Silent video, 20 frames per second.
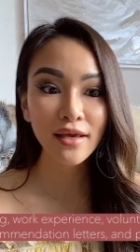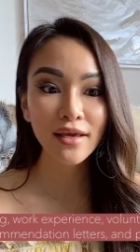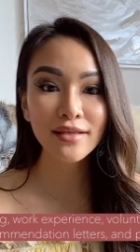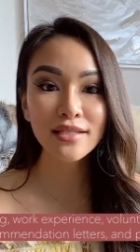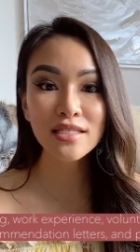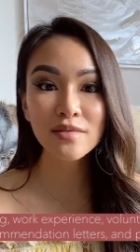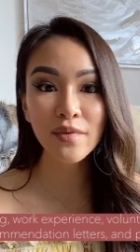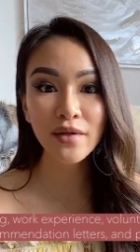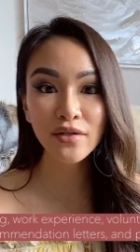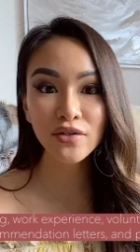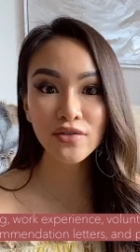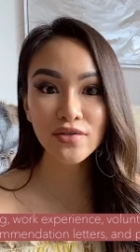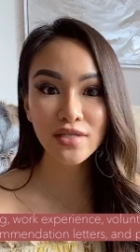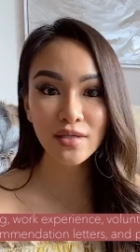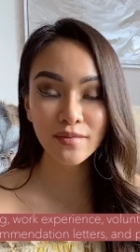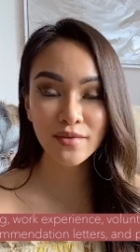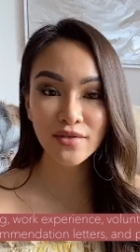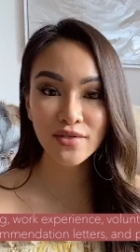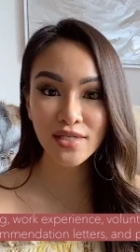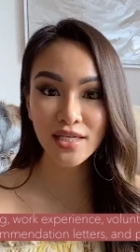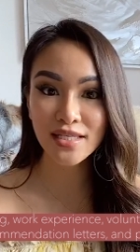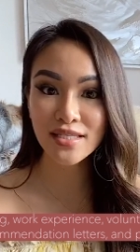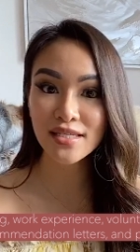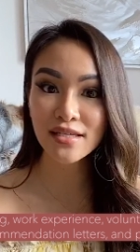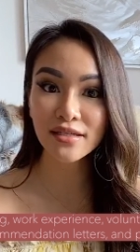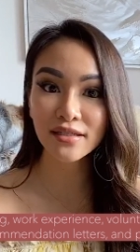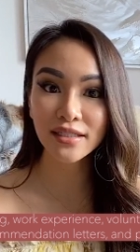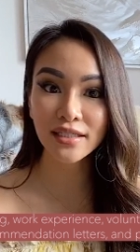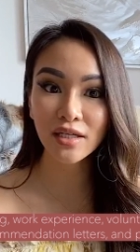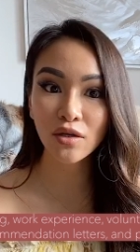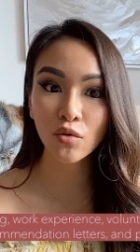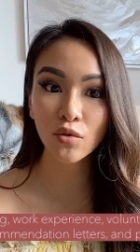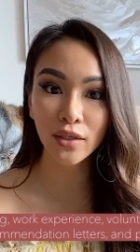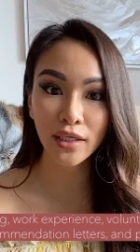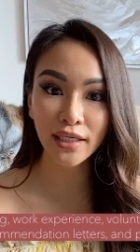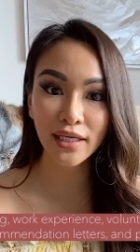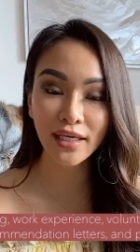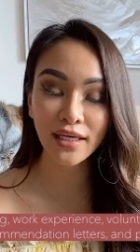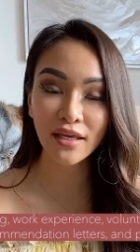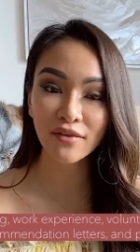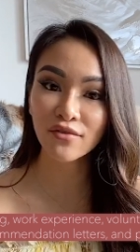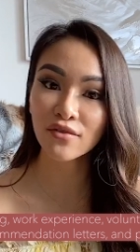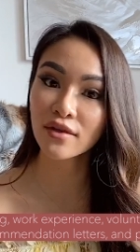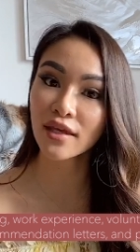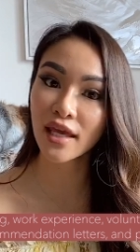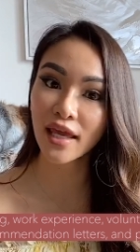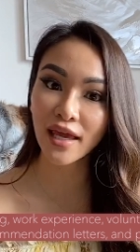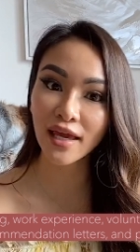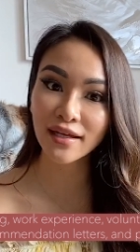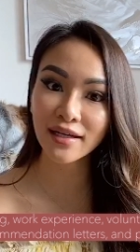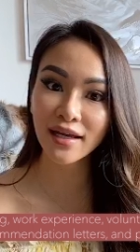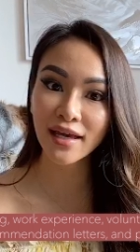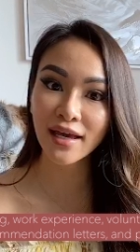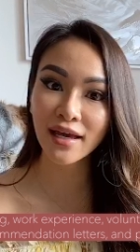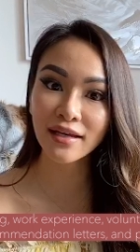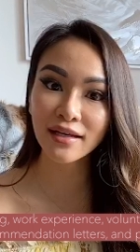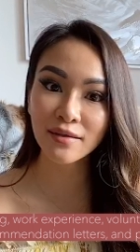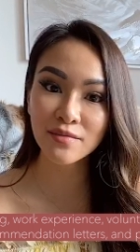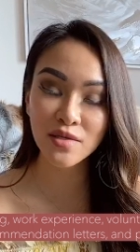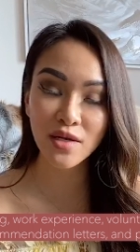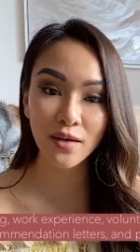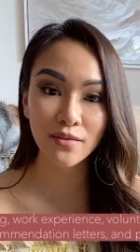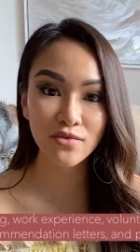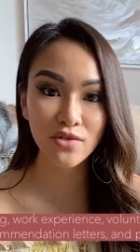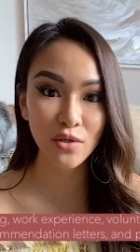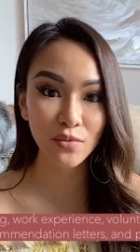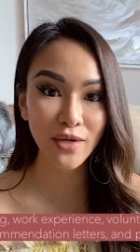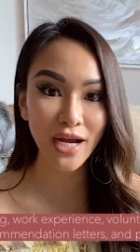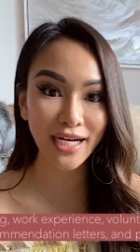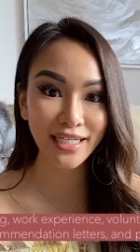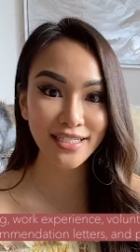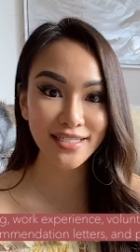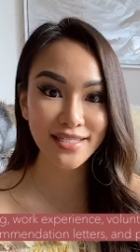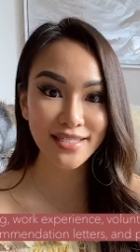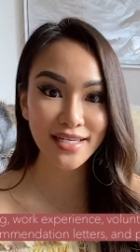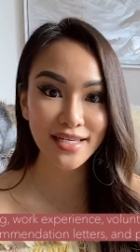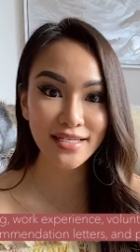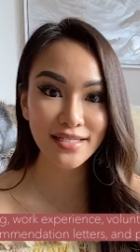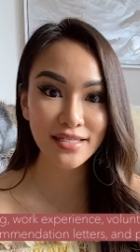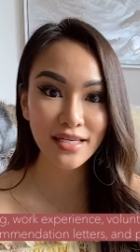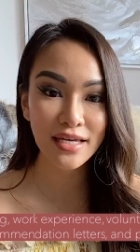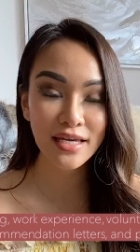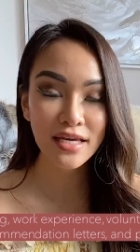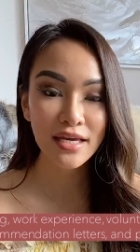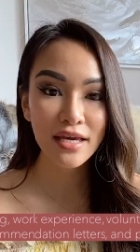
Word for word: and spend your summers considering working, if you can, at optometry practices.